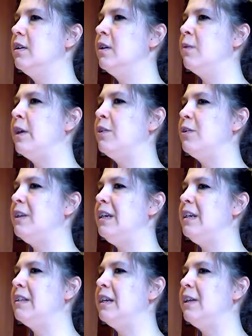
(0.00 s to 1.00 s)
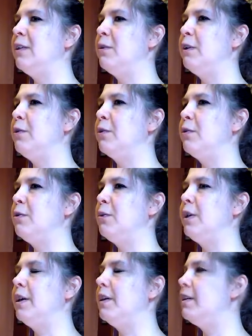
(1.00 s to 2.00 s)
I watch your knees, Taylor. They don't go too
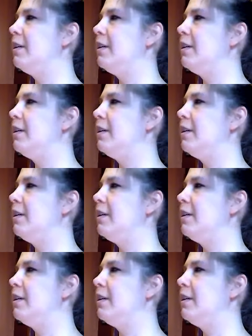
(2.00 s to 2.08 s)
wide.